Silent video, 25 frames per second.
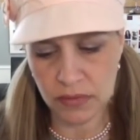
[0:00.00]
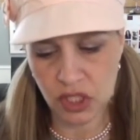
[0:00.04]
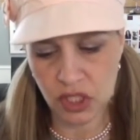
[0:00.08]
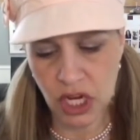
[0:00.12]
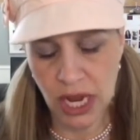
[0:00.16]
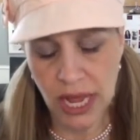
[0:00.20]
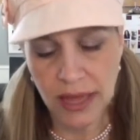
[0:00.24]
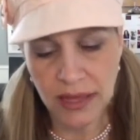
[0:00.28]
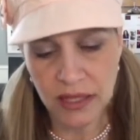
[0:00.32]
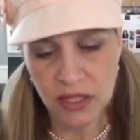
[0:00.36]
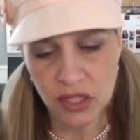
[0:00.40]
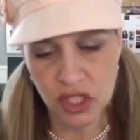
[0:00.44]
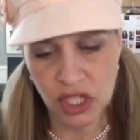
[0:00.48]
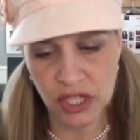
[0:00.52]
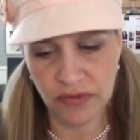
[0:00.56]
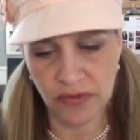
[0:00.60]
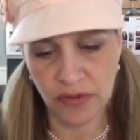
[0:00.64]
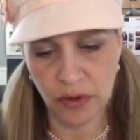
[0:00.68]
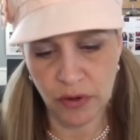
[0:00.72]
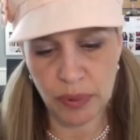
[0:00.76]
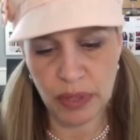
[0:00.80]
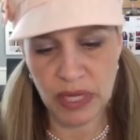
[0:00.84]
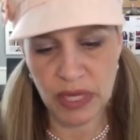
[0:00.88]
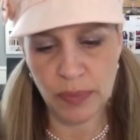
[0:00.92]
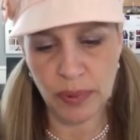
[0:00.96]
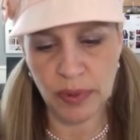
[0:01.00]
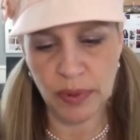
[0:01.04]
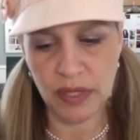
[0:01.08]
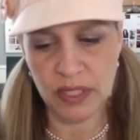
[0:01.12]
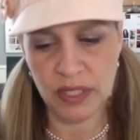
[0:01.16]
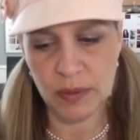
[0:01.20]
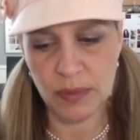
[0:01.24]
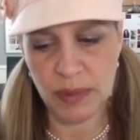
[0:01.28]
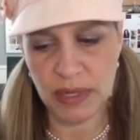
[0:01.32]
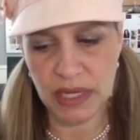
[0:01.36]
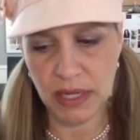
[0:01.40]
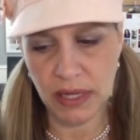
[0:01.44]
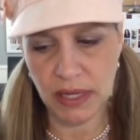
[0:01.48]
challenging for people, is
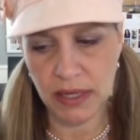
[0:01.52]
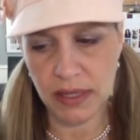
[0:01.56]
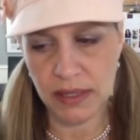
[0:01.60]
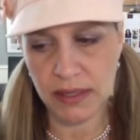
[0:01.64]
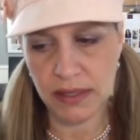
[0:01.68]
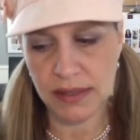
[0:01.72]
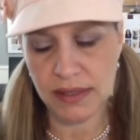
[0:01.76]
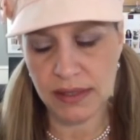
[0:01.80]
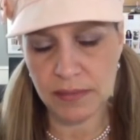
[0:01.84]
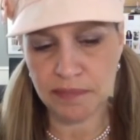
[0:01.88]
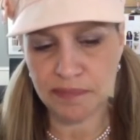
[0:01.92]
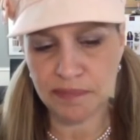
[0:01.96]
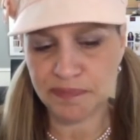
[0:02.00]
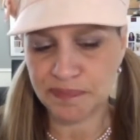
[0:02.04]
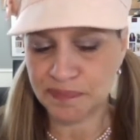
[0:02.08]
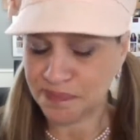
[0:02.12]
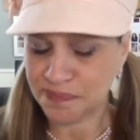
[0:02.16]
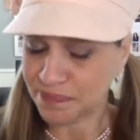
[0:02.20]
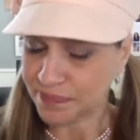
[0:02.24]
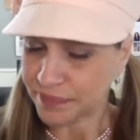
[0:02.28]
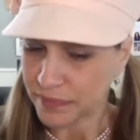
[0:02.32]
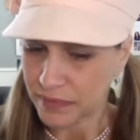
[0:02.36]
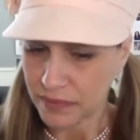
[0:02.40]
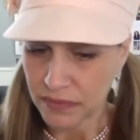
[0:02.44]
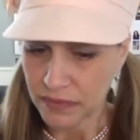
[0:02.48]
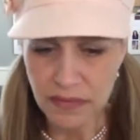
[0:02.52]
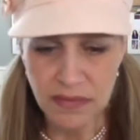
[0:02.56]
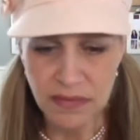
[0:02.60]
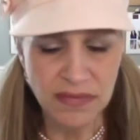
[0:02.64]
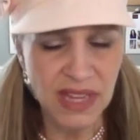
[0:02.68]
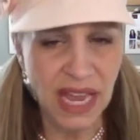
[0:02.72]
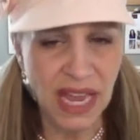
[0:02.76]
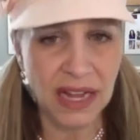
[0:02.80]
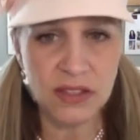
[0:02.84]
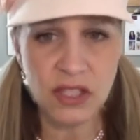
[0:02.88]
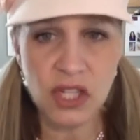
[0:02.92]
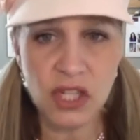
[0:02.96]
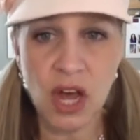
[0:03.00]
because
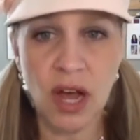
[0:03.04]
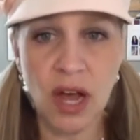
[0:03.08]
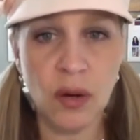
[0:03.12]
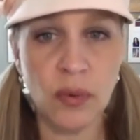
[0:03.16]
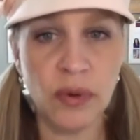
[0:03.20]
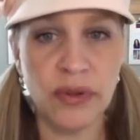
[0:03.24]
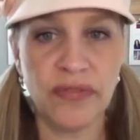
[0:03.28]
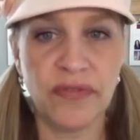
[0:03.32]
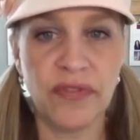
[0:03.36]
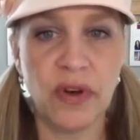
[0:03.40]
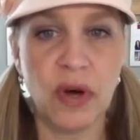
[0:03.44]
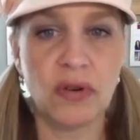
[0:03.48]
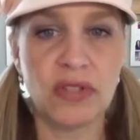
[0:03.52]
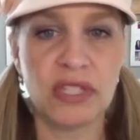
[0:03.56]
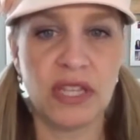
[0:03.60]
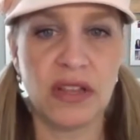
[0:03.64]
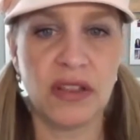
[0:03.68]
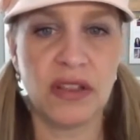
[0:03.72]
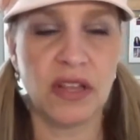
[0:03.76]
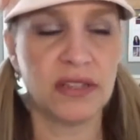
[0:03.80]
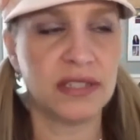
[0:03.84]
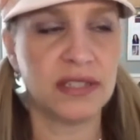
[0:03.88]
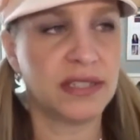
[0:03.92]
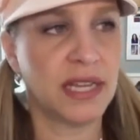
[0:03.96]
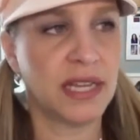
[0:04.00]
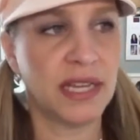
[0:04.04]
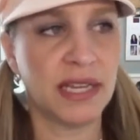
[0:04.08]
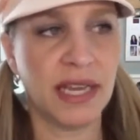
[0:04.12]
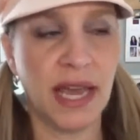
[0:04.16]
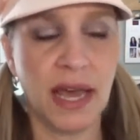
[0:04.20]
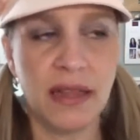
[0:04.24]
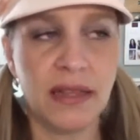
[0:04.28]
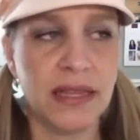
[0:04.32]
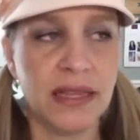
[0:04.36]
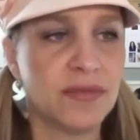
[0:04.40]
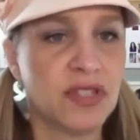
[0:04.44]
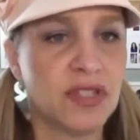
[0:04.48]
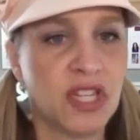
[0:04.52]
I'll talk with folks and they'll say,
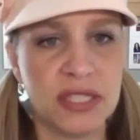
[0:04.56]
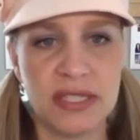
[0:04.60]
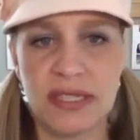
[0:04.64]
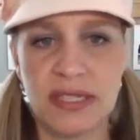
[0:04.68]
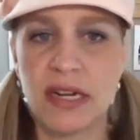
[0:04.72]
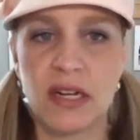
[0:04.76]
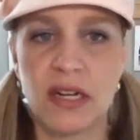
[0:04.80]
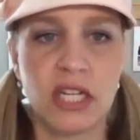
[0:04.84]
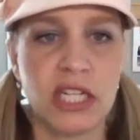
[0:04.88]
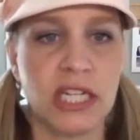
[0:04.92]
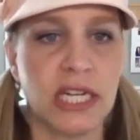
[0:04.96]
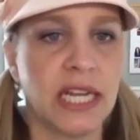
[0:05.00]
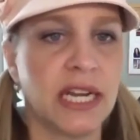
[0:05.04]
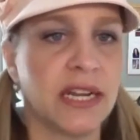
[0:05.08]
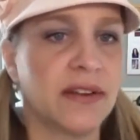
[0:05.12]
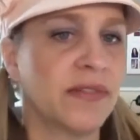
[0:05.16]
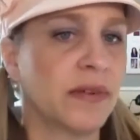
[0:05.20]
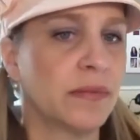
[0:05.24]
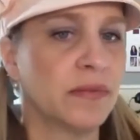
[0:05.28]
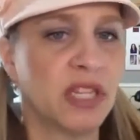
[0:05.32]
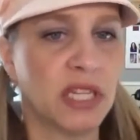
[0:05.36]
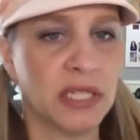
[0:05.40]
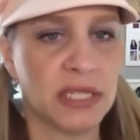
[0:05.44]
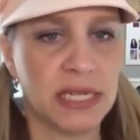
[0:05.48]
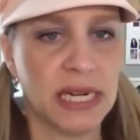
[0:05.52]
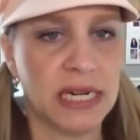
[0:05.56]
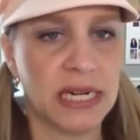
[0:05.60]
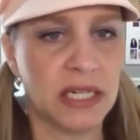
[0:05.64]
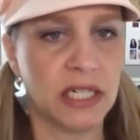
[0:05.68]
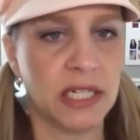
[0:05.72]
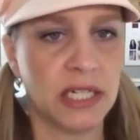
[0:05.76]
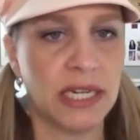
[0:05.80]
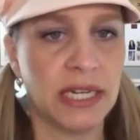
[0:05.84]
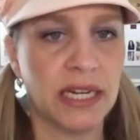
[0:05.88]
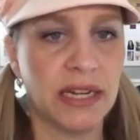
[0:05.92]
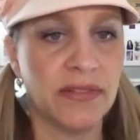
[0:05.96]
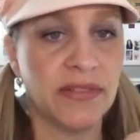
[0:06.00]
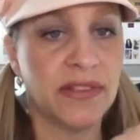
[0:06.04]
Kelly, I'm just not creative. I'm just not
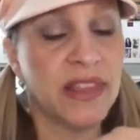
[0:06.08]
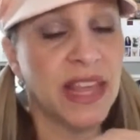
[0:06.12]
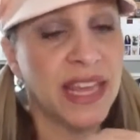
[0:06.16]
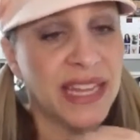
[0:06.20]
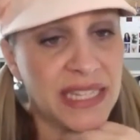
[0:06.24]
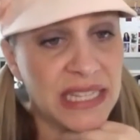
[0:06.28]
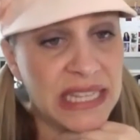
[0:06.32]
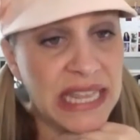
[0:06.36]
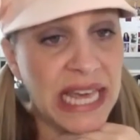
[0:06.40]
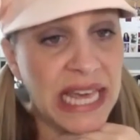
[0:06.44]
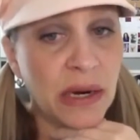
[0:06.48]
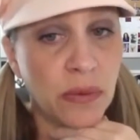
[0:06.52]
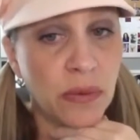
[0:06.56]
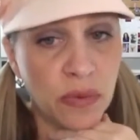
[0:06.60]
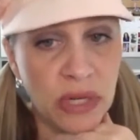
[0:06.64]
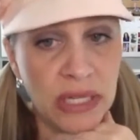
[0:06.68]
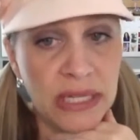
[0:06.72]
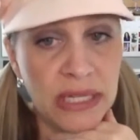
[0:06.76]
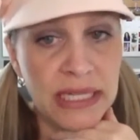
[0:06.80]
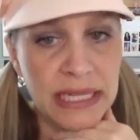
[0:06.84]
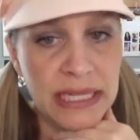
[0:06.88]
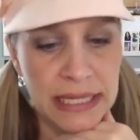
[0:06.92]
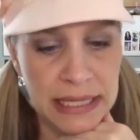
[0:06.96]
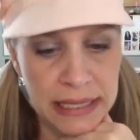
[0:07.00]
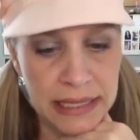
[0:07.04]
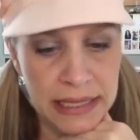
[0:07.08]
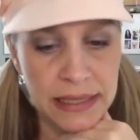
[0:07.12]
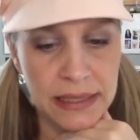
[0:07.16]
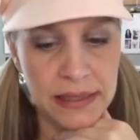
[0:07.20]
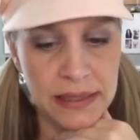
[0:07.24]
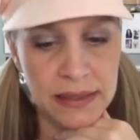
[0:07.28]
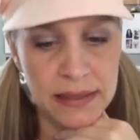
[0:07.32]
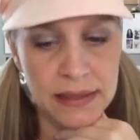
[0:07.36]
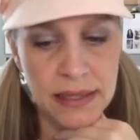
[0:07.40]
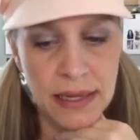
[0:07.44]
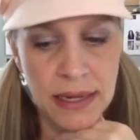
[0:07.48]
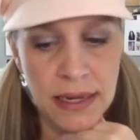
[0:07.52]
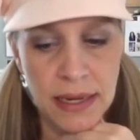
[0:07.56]
creative. And that really
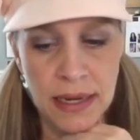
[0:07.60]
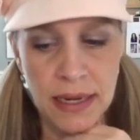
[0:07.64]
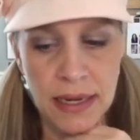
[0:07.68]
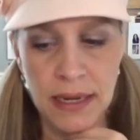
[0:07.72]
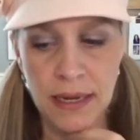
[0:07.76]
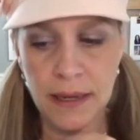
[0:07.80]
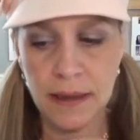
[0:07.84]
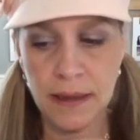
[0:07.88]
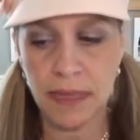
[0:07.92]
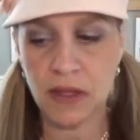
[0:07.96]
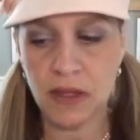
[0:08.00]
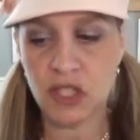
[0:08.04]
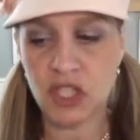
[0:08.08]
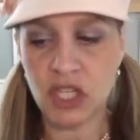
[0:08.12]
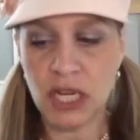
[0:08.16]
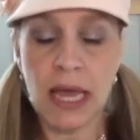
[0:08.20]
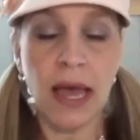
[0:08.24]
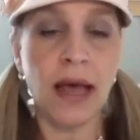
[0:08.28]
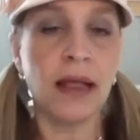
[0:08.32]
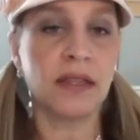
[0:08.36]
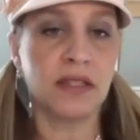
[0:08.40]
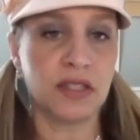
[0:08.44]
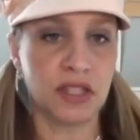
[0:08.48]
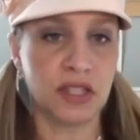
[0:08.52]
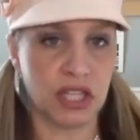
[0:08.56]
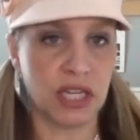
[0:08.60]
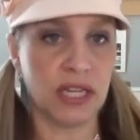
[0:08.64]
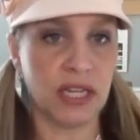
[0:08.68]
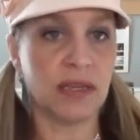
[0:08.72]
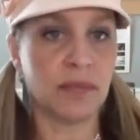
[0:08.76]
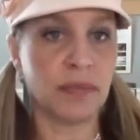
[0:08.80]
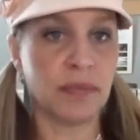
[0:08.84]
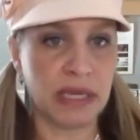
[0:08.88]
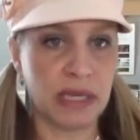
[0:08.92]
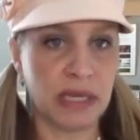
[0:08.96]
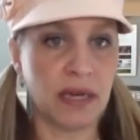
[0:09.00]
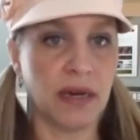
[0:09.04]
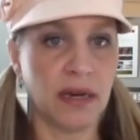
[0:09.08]
is challenging,
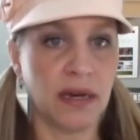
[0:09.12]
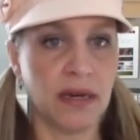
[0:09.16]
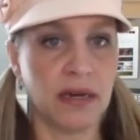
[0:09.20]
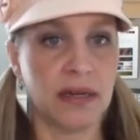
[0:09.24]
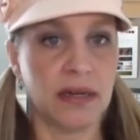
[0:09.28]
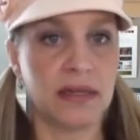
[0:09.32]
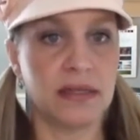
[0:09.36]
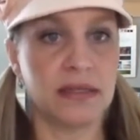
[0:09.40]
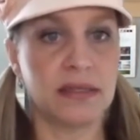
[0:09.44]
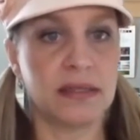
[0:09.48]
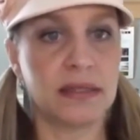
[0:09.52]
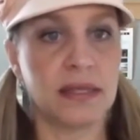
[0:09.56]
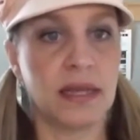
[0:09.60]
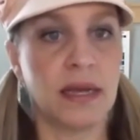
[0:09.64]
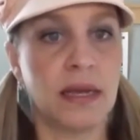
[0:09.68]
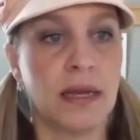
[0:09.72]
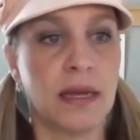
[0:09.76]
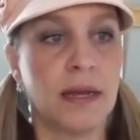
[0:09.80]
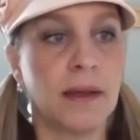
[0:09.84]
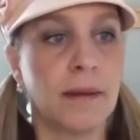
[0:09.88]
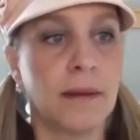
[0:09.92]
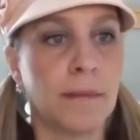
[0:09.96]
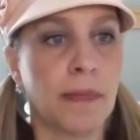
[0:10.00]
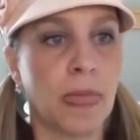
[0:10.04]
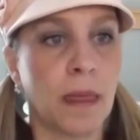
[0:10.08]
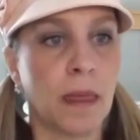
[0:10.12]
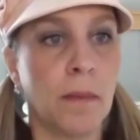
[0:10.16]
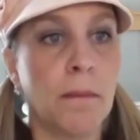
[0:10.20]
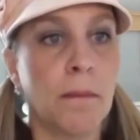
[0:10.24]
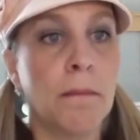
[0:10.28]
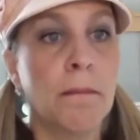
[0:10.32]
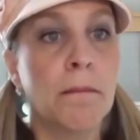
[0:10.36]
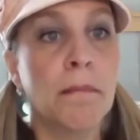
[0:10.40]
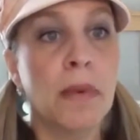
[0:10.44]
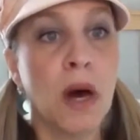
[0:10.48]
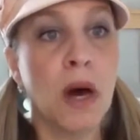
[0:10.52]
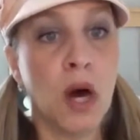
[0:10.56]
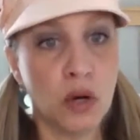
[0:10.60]
because
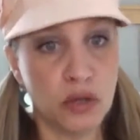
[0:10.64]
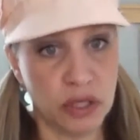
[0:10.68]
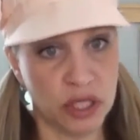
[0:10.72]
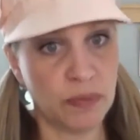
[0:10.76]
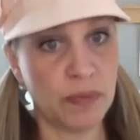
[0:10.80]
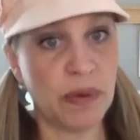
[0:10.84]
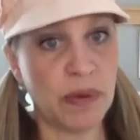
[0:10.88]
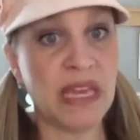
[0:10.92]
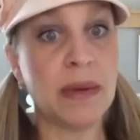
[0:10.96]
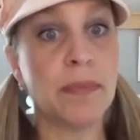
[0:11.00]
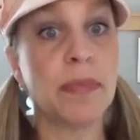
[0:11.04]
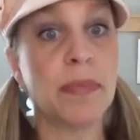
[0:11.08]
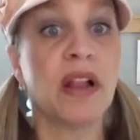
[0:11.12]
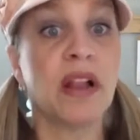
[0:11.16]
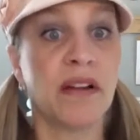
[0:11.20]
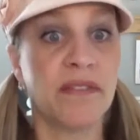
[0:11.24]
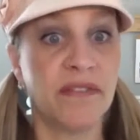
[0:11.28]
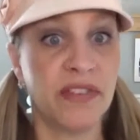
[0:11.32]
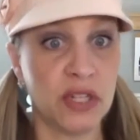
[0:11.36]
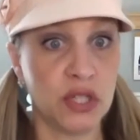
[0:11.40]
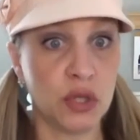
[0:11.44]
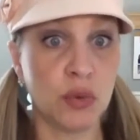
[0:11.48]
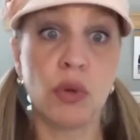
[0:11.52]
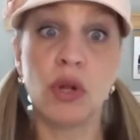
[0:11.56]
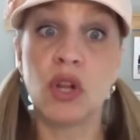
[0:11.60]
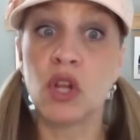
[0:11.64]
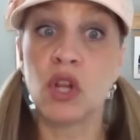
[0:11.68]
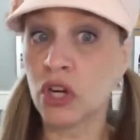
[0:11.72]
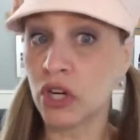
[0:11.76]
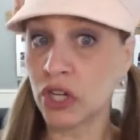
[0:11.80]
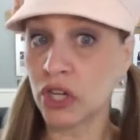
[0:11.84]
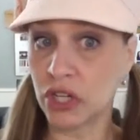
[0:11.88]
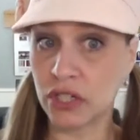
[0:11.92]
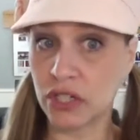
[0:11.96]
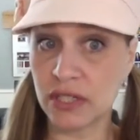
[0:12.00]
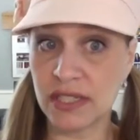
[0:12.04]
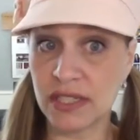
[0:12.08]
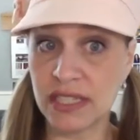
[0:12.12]
most people are visual
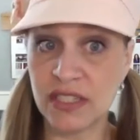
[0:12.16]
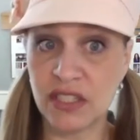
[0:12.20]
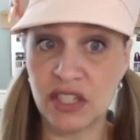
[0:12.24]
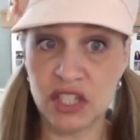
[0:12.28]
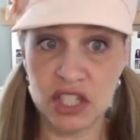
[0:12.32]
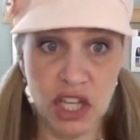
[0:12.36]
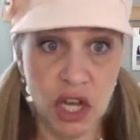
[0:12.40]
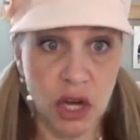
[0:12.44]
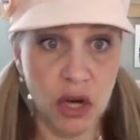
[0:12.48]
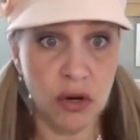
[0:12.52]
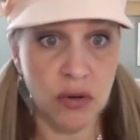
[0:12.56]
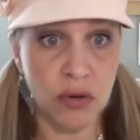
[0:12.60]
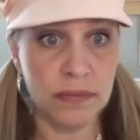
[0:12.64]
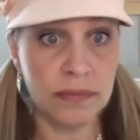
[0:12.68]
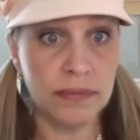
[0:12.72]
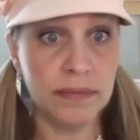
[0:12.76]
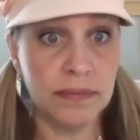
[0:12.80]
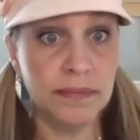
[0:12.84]
learners. And so